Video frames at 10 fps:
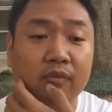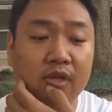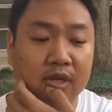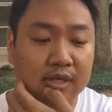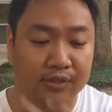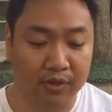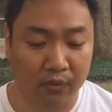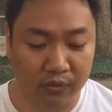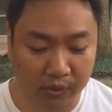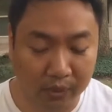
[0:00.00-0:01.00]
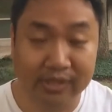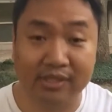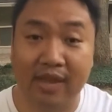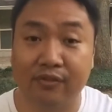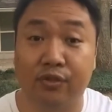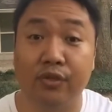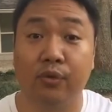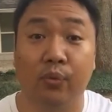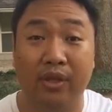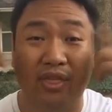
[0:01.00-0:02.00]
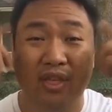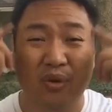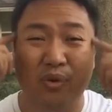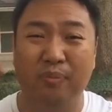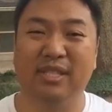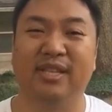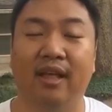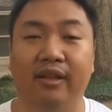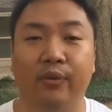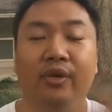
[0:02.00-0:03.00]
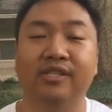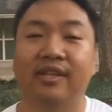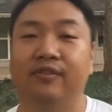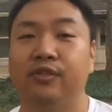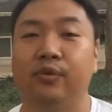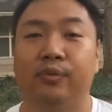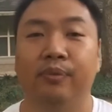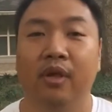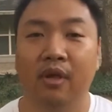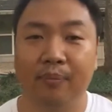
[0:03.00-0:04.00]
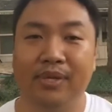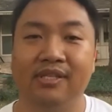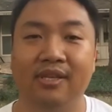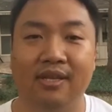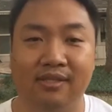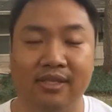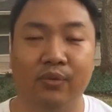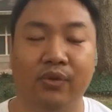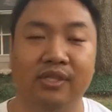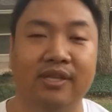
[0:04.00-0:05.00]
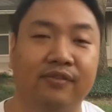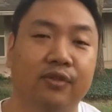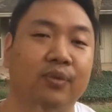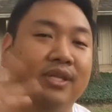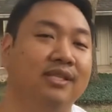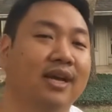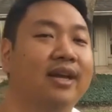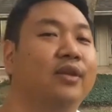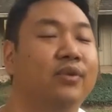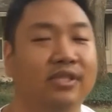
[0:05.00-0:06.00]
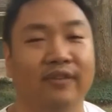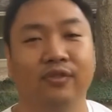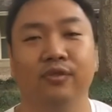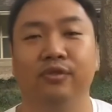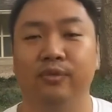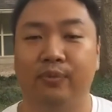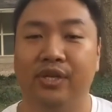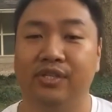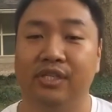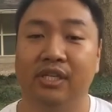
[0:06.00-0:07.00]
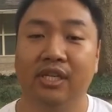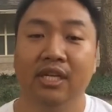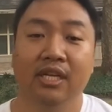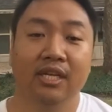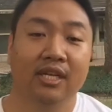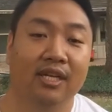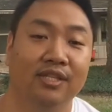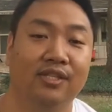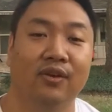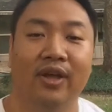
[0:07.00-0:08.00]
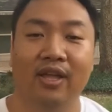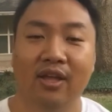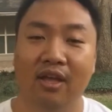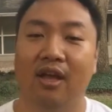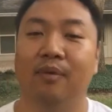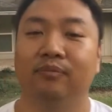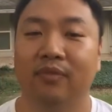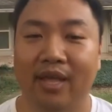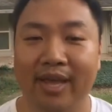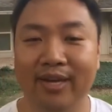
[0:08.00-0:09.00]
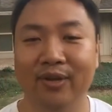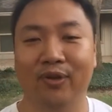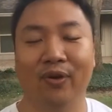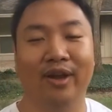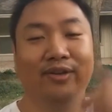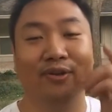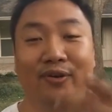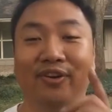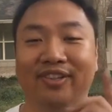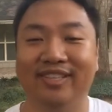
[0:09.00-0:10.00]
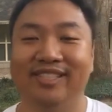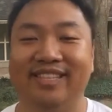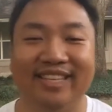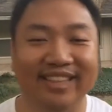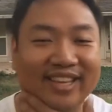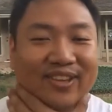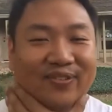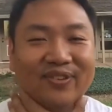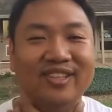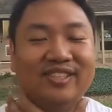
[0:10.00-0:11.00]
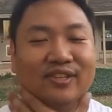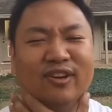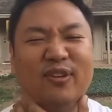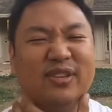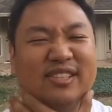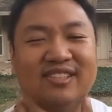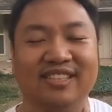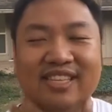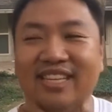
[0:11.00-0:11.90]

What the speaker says: And so what does this have to do with mentality? What does this have to do with PTSD? What does this have to do with anxiety? What does this have to do with depression? And so, hey Nicole, I know you're listening. Thank you for listening. You're always listening.